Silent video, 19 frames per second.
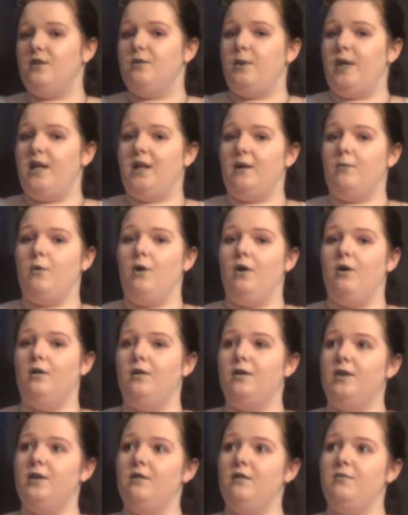the week I wore
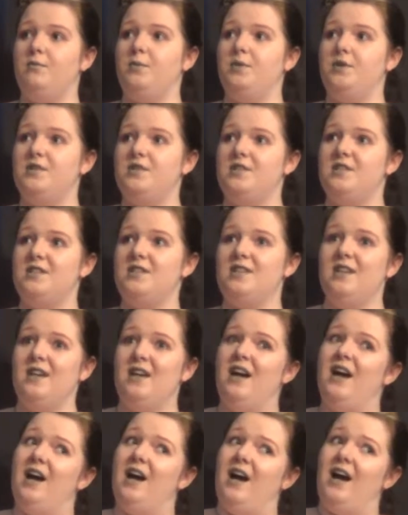the overbust,
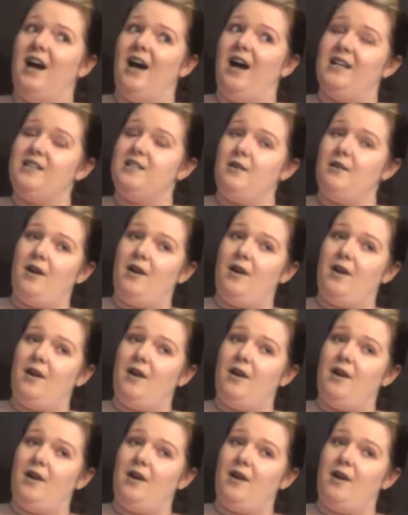I do